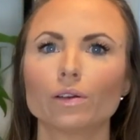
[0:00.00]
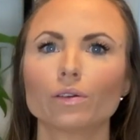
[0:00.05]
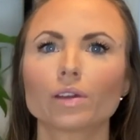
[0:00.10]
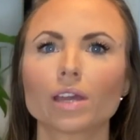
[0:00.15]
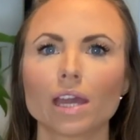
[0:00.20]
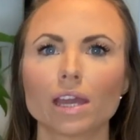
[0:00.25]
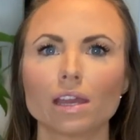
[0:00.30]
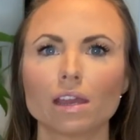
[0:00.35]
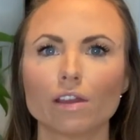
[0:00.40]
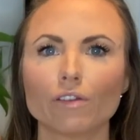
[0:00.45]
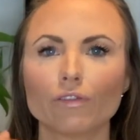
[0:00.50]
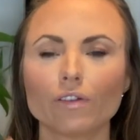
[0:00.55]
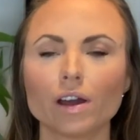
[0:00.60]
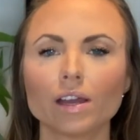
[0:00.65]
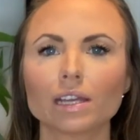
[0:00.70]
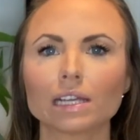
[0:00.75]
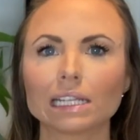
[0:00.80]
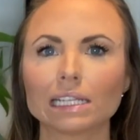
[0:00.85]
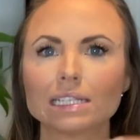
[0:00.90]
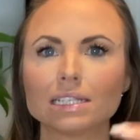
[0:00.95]
okay, if I
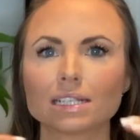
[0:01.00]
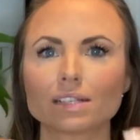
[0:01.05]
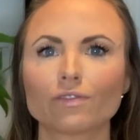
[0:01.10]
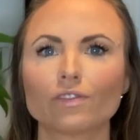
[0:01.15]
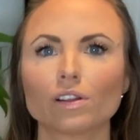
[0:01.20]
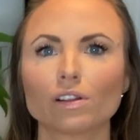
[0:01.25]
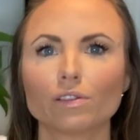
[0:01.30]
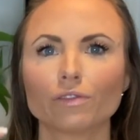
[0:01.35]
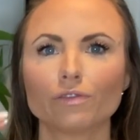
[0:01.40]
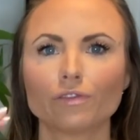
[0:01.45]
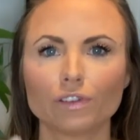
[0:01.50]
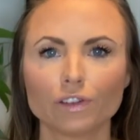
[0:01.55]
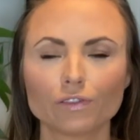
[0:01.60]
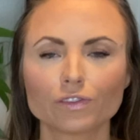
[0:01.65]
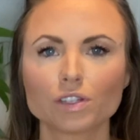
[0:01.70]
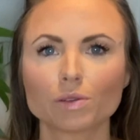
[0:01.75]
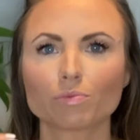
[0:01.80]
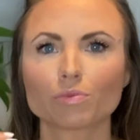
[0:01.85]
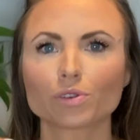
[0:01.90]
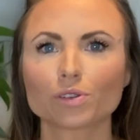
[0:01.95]
at least feel
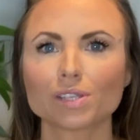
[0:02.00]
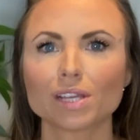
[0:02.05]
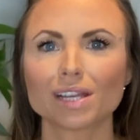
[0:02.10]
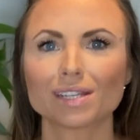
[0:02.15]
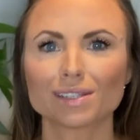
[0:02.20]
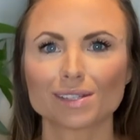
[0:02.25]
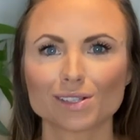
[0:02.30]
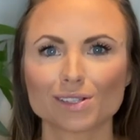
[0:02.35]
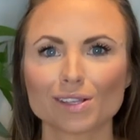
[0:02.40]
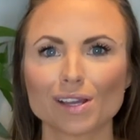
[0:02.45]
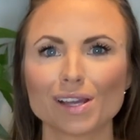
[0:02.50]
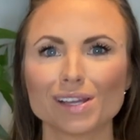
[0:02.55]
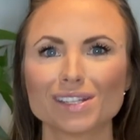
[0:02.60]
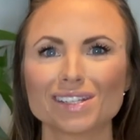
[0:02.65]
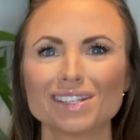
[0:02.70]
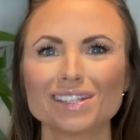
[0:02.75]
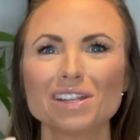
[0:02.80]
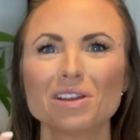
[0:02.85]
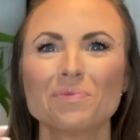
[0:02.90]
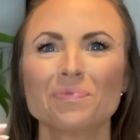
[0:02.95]
50%
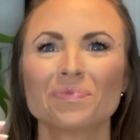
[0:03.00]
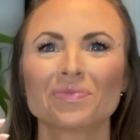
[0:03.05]
excited,